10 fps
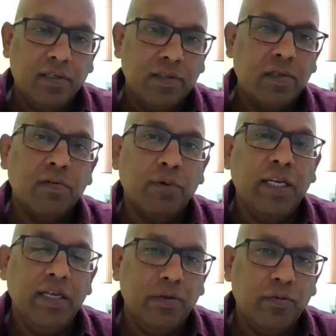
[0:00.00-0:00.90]
So
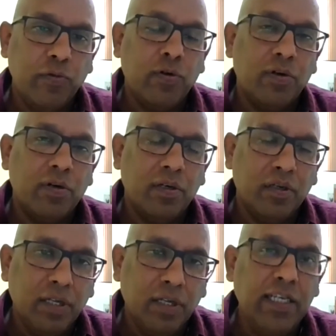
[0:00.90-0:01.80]
we
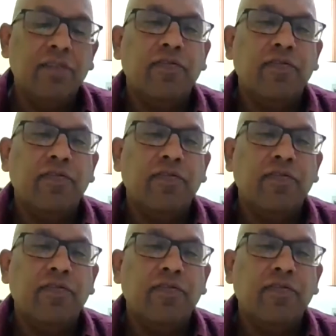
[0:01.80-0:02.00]
need